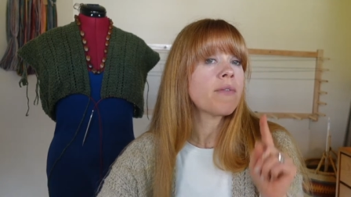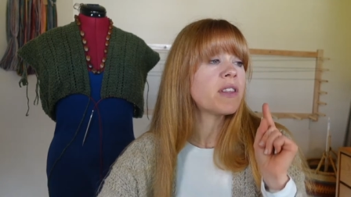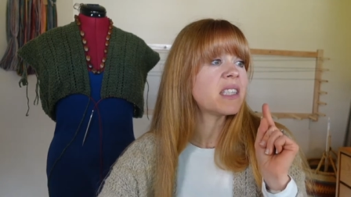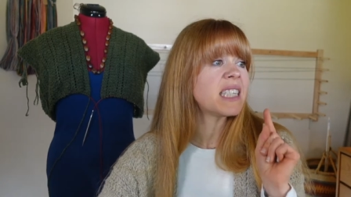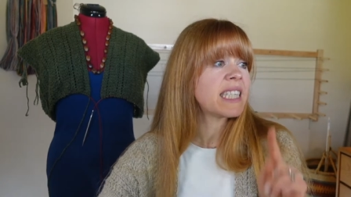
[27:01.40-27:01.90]
off
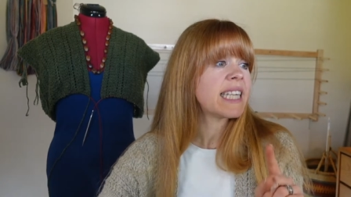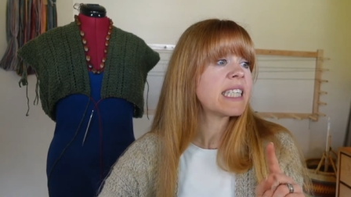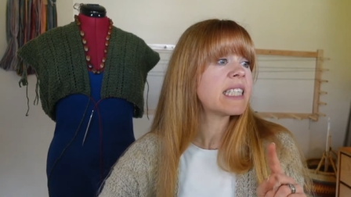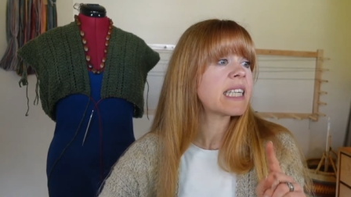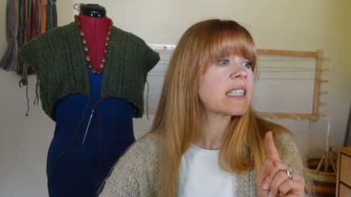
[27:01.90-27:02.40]
the
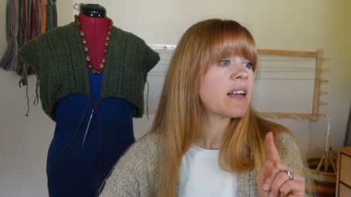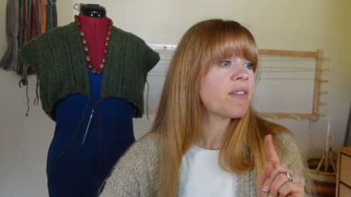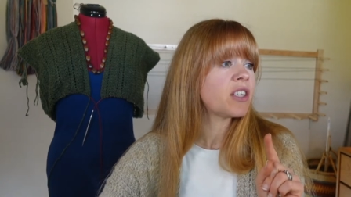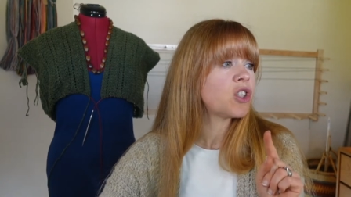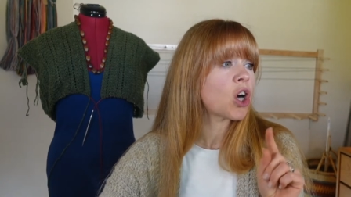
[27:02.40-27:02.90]
statistics of
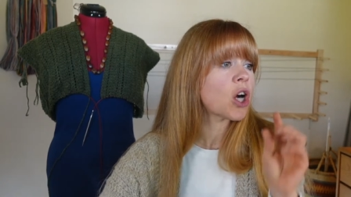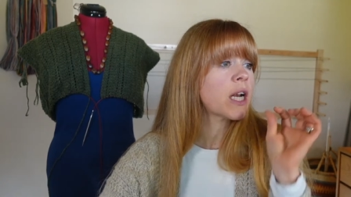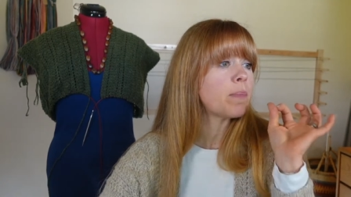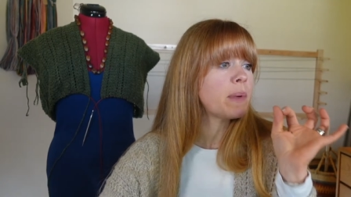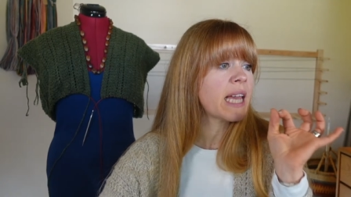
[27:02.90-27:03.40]
this yarn
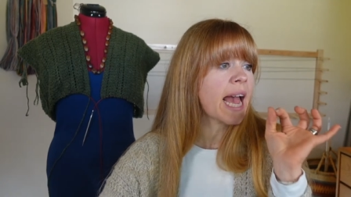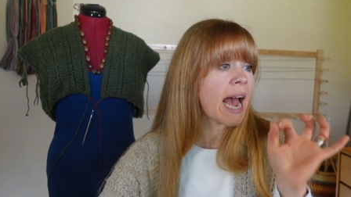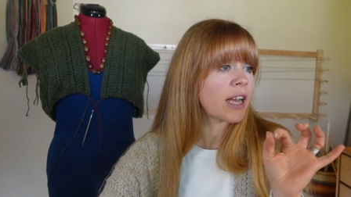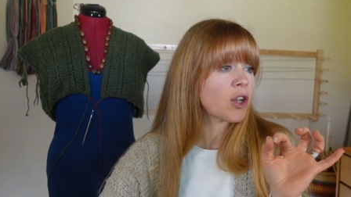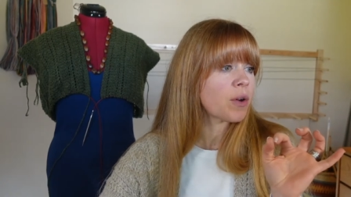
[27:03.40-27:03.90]
and be
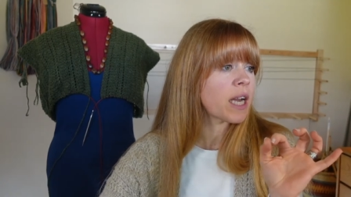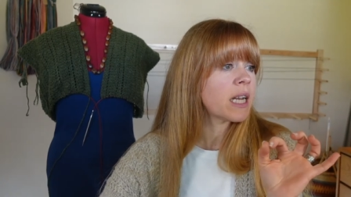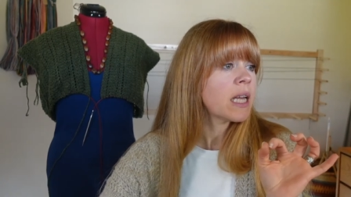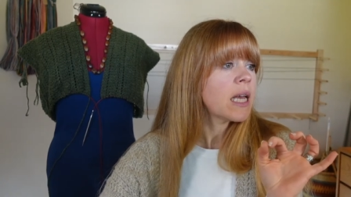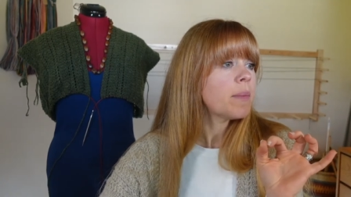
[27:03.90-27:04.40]
accurate,
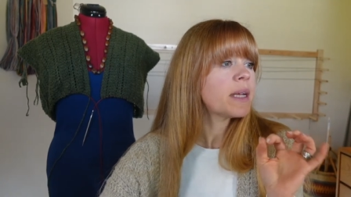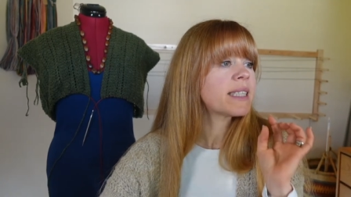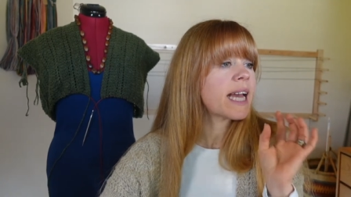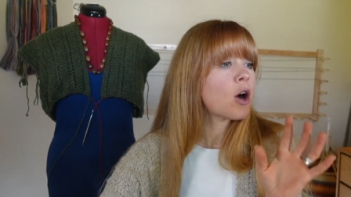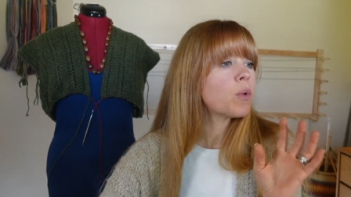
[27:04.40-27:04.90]

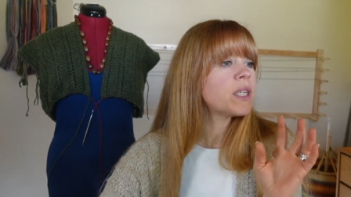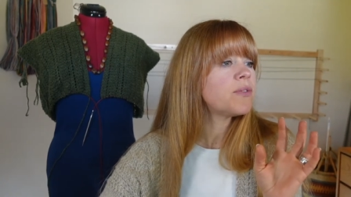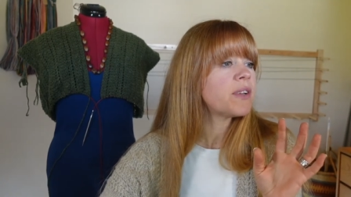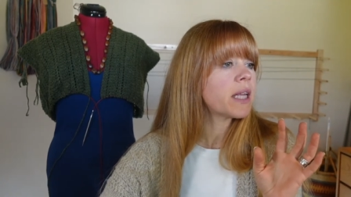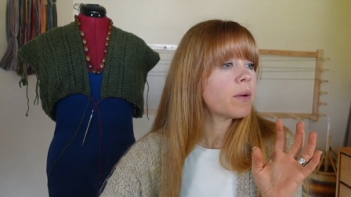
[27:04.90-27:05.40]
because I always
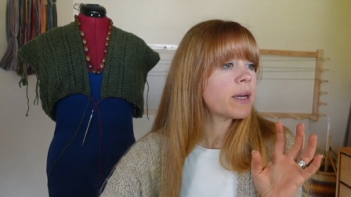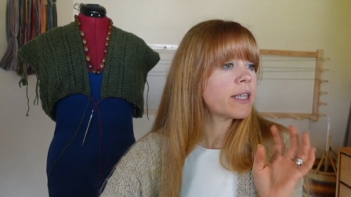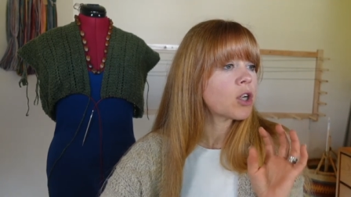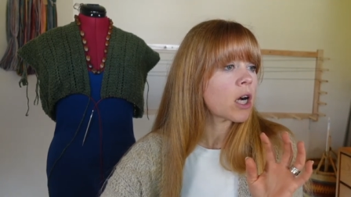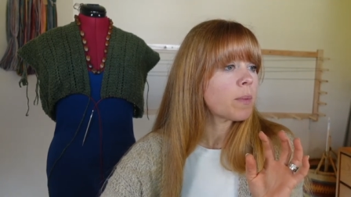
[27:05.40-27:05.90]
feel like when I
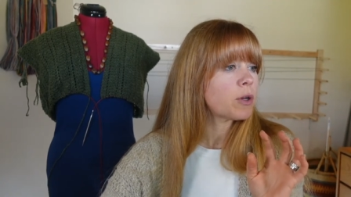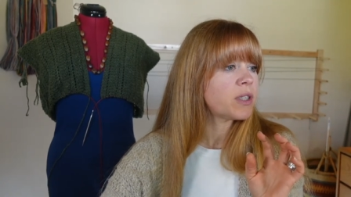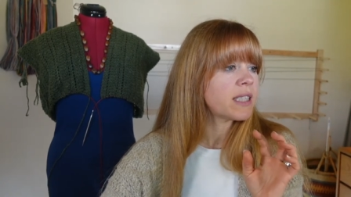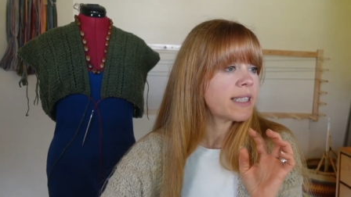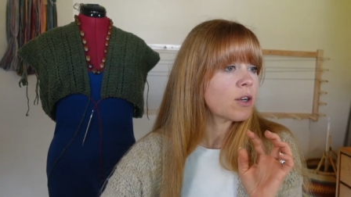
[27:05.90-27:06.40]
talk about
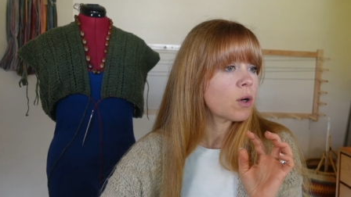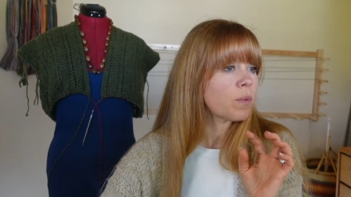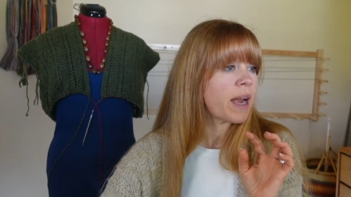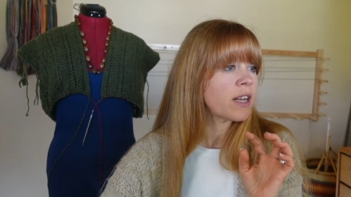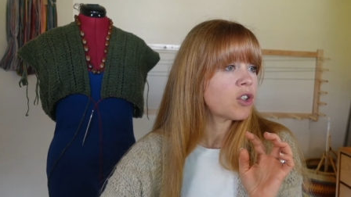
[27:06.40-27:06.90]
Disdero
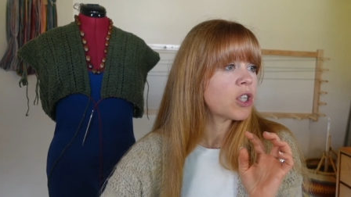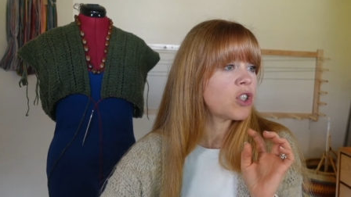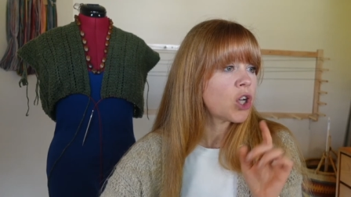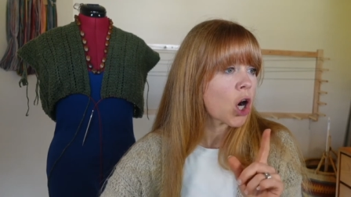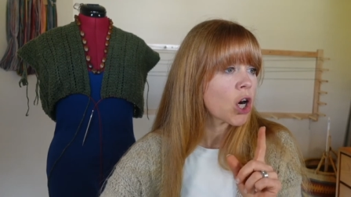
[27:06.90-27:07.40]

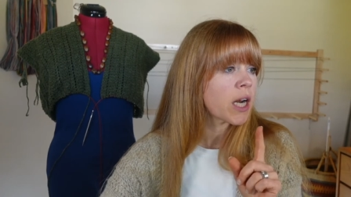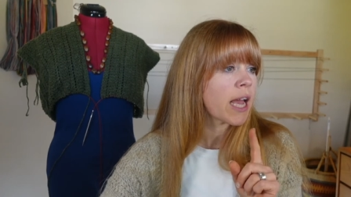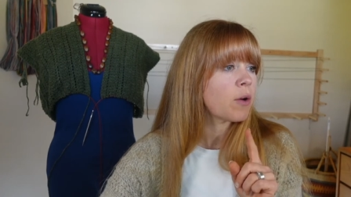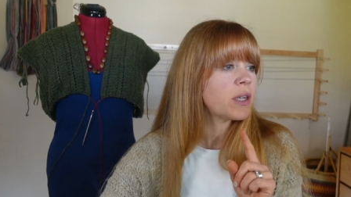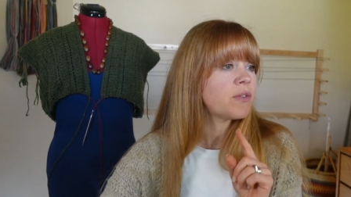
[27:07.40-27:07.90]
Ranch's yarn,
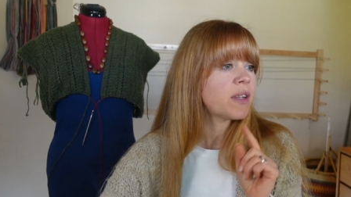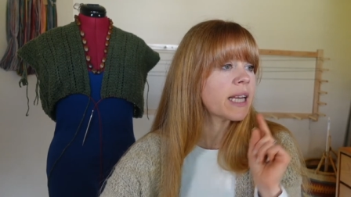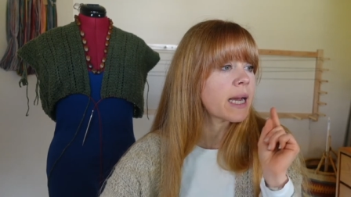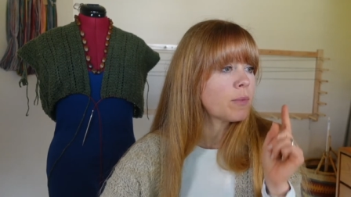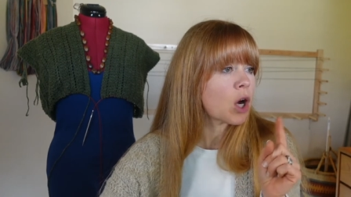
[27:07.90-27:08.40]
I always feel
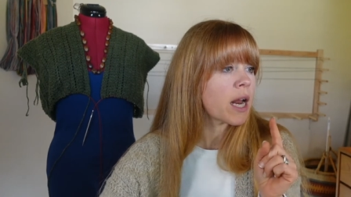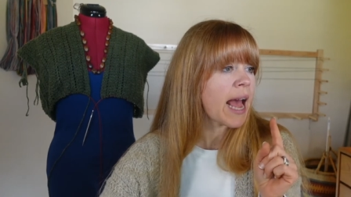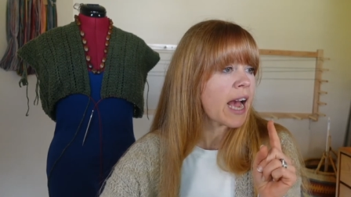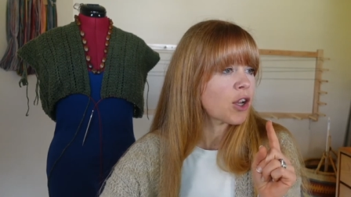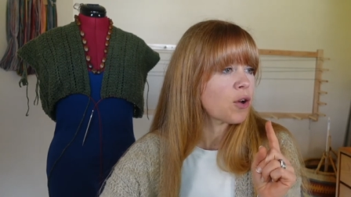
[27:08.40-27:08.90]
like I'm not
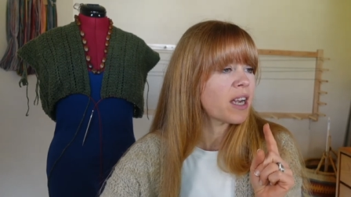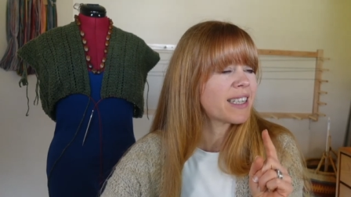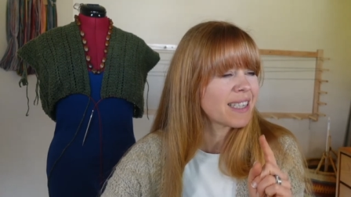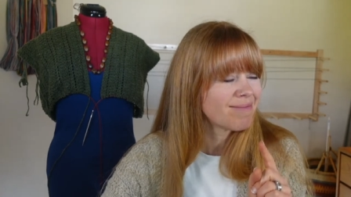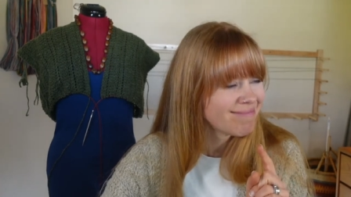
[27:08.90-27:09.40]

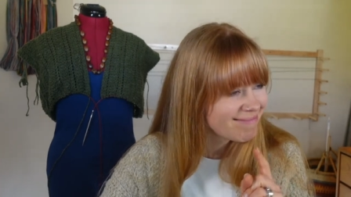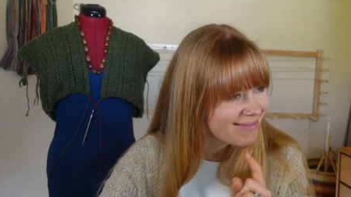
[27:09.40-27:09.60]
accurate.